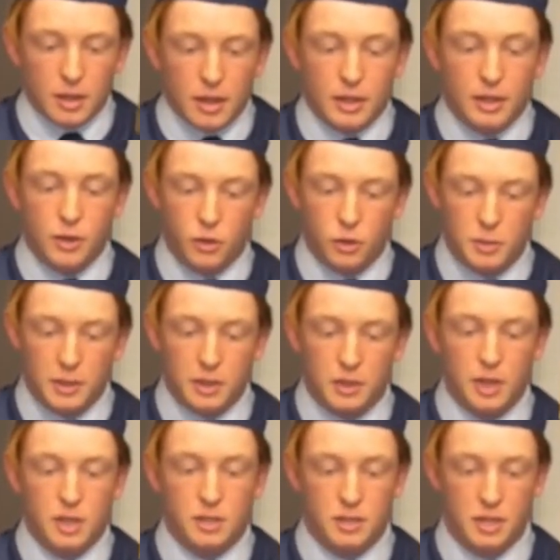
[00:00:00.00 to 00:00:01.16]
Encouragement
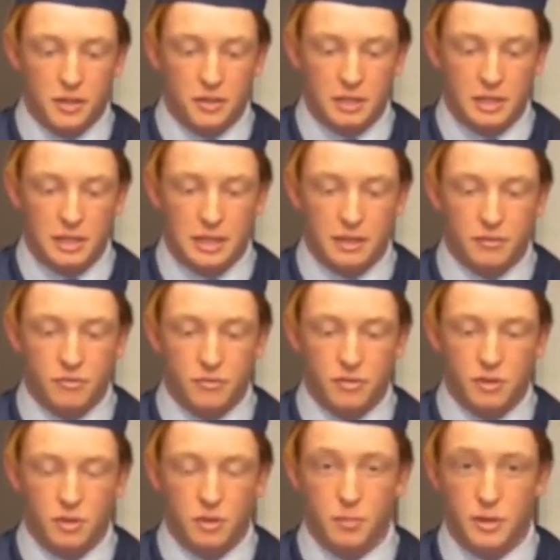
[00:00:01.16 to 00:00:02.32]
costs nothing to give,
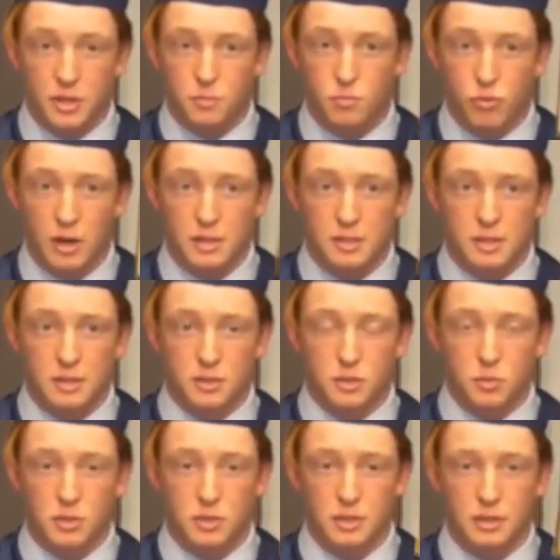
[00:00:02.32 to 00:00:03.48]
but is priceless
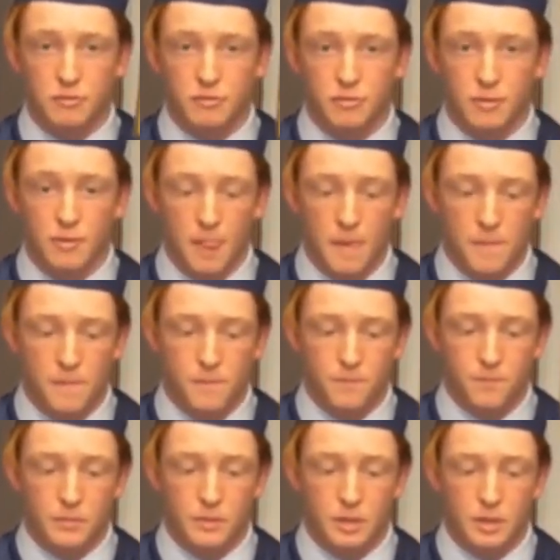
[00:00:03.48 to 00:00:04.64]
to receive.
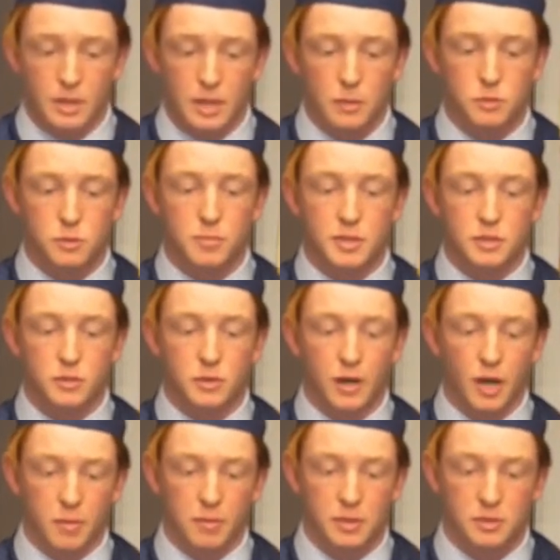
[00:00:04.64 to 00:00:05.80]
It was Mr.
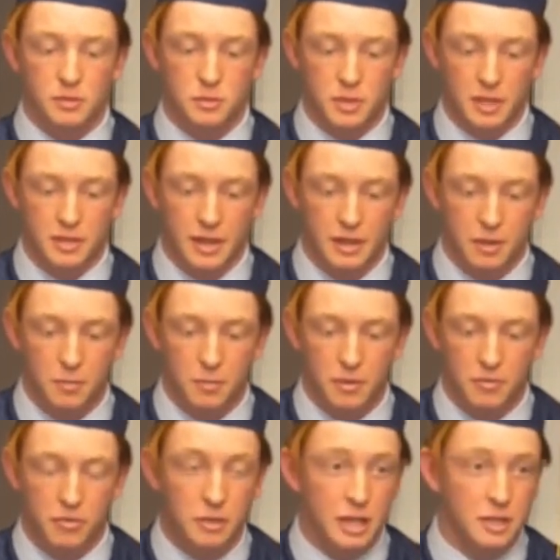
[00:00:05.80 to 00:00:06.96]
Anonymous who said that, but
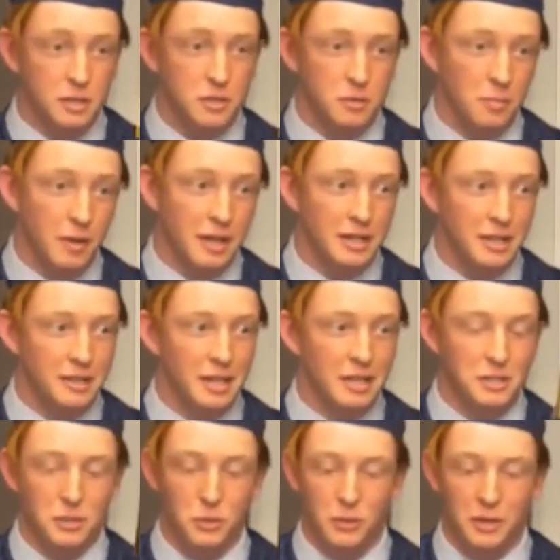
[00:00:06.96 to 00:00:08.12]
if you guys don't mind, I'd like
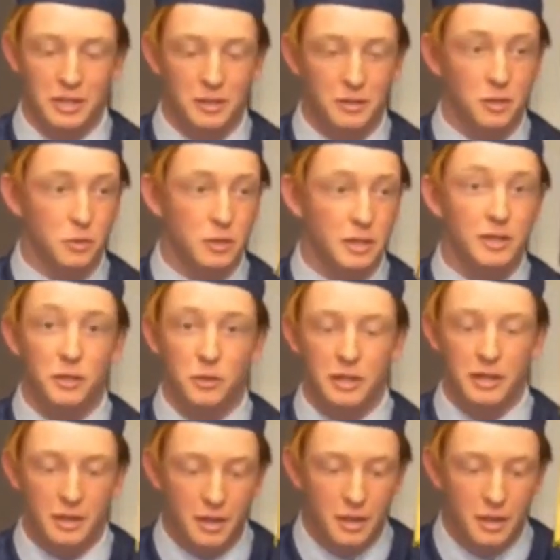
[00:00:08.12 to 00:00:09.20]
to coin it. Agreed? Agreed.